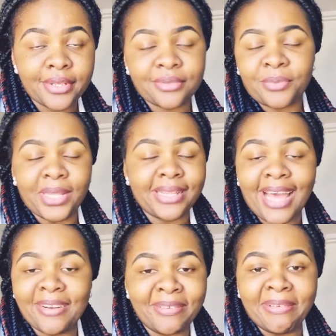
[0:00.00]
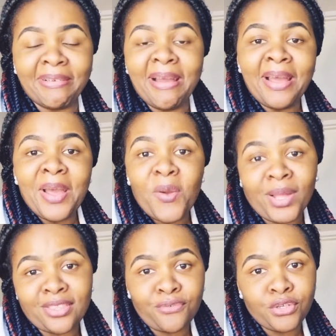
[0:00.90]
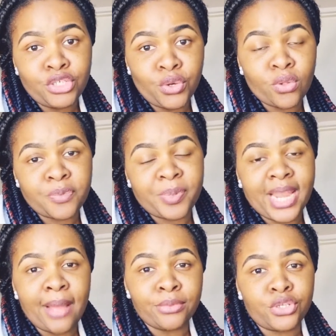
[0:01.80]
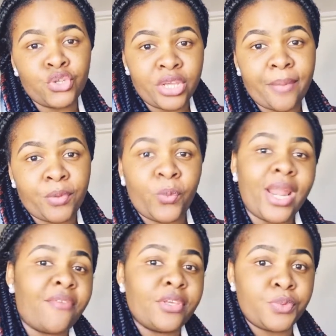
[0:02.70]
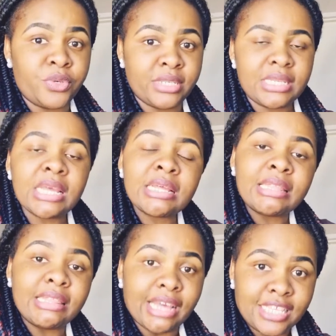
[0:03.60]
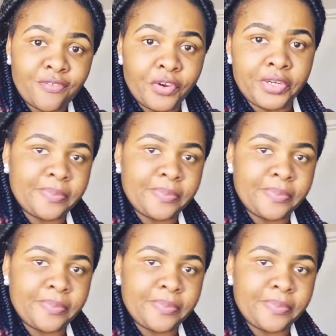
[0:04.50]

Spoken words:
Well, I don't know what the future holds, but I'm just talking about what I've experienced thus far.